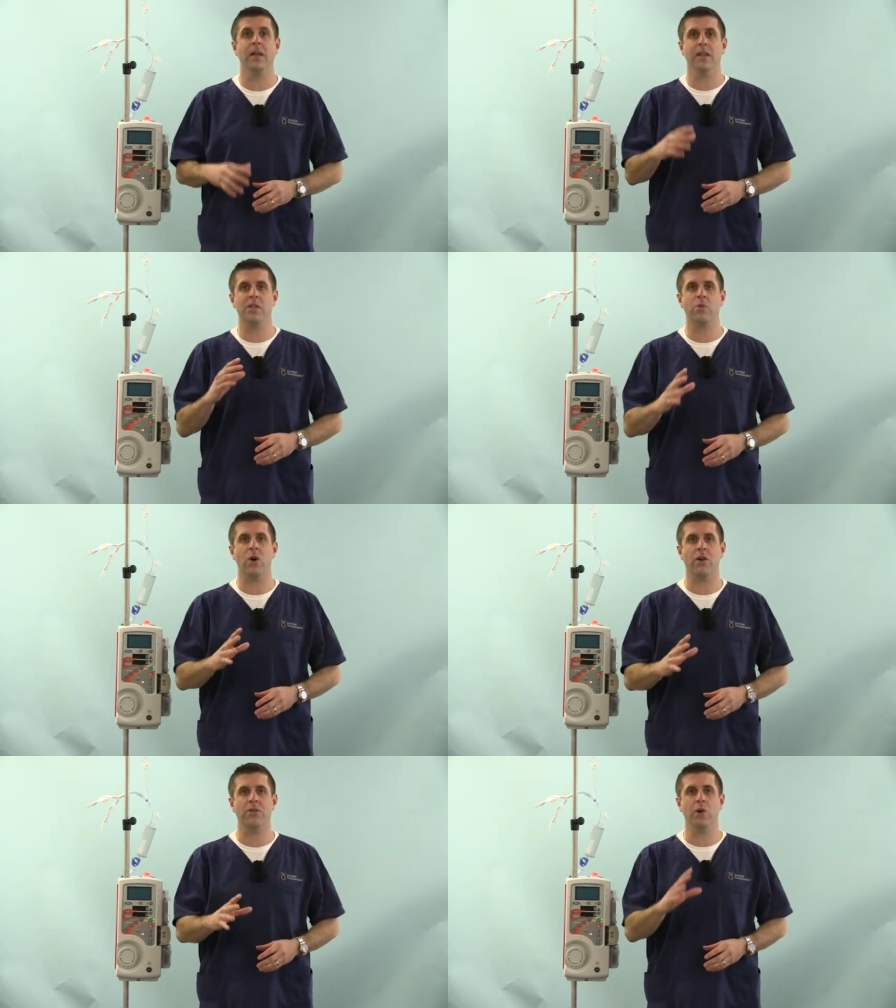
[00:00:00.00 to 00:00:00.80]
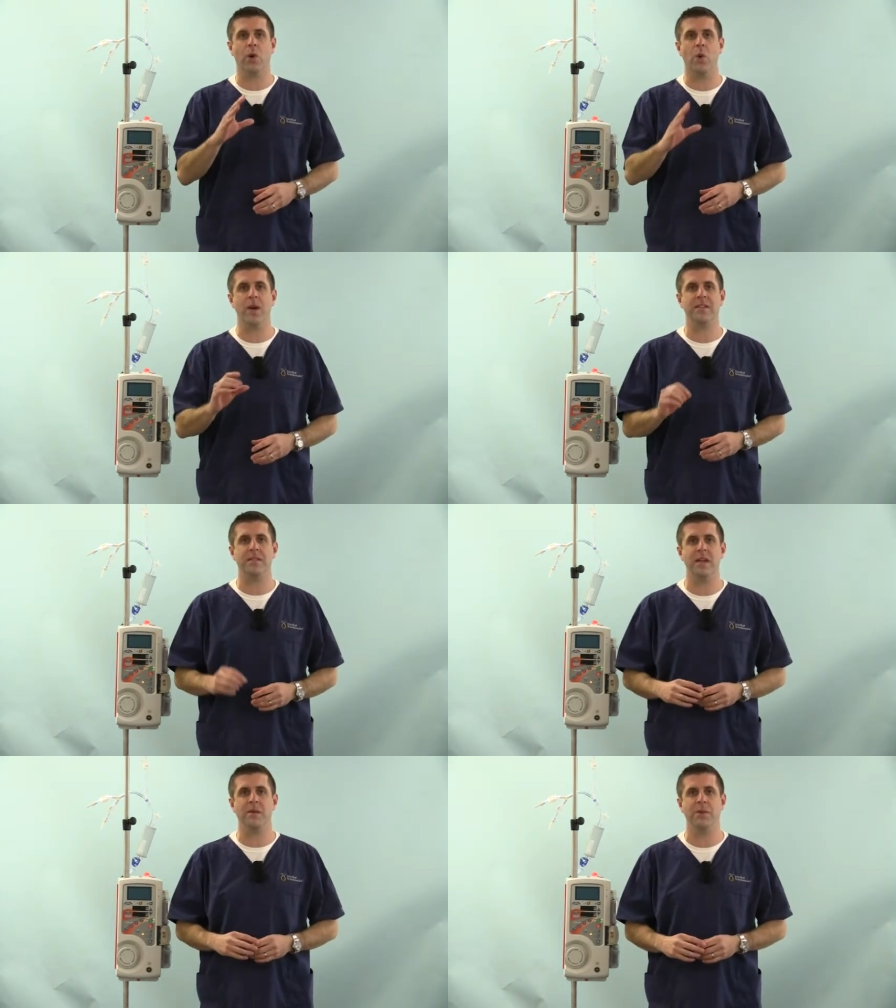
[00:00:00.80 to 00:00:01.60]
Let's walk through a quick
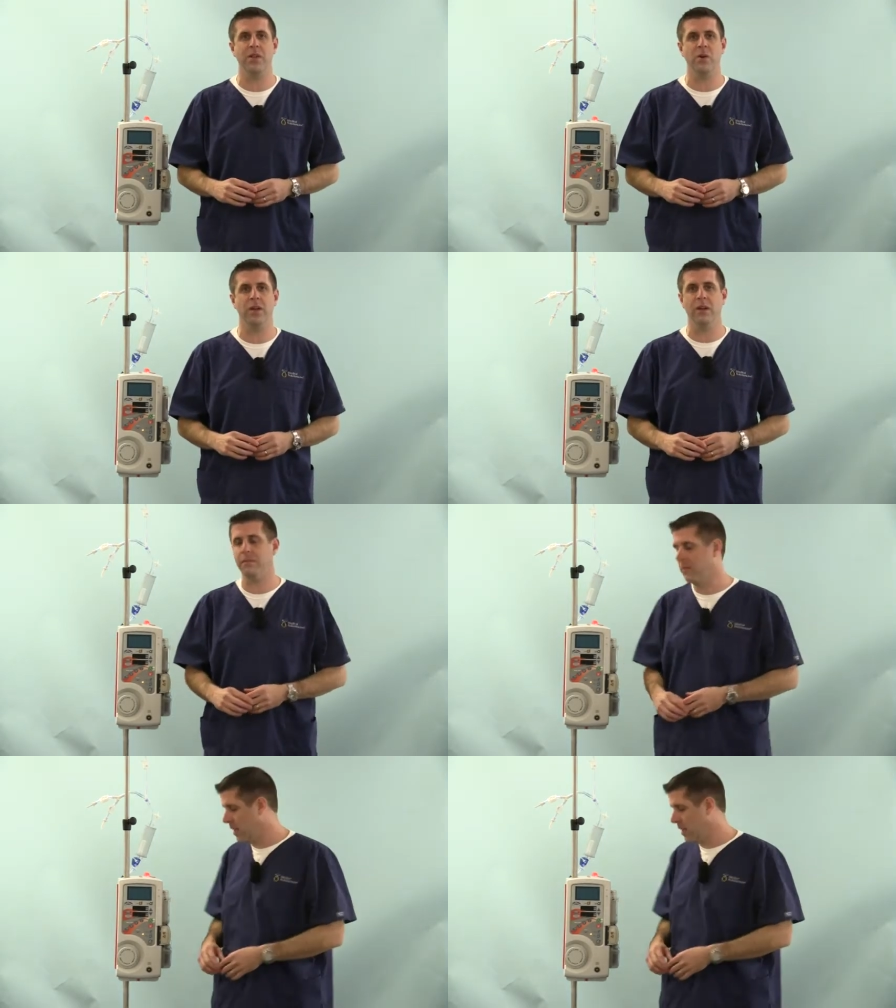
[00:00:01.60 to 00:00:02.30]
setup of the unit.